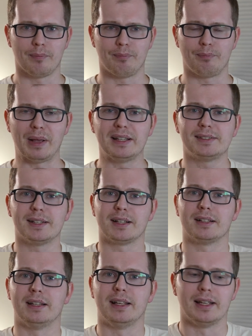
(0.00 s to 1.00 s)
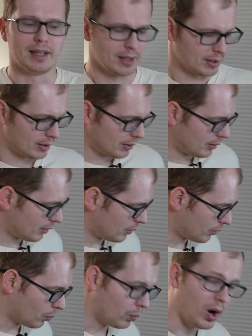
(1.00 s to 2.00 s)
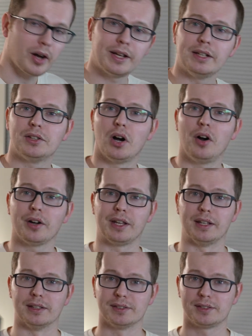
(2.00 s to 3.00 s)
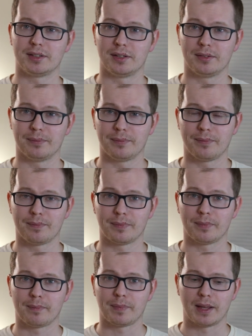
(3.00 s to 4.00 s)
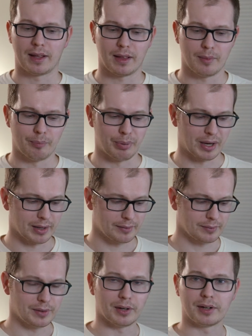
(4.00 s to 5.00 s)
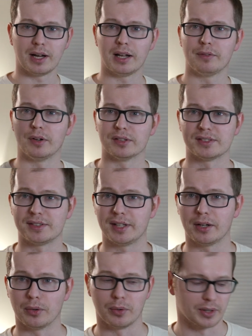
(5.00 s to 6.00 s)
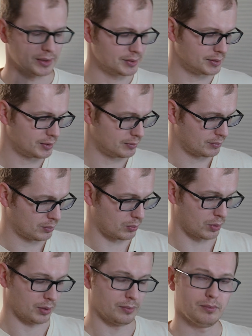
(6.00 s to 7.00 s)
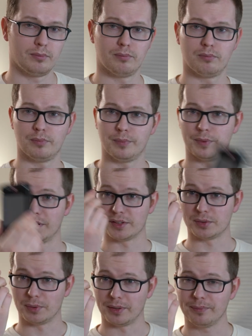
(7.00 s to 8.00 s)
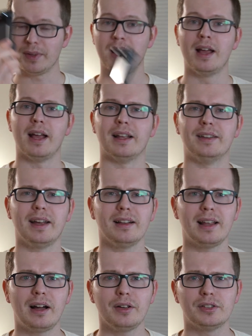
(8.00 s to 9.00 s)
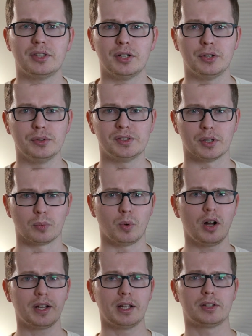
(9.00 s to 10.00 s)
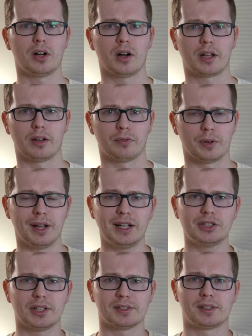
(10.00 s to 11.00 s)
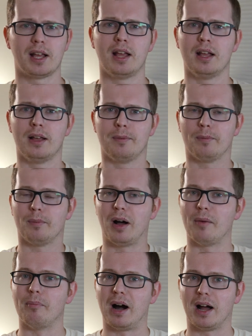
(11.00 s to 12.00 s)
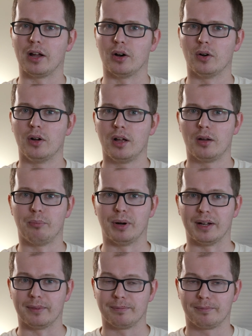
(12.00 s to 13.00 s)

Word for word: basically walkie-talkies but they're kind of on steroids, or this one, and they allow you to use your walkie-talkie for not just a mile, but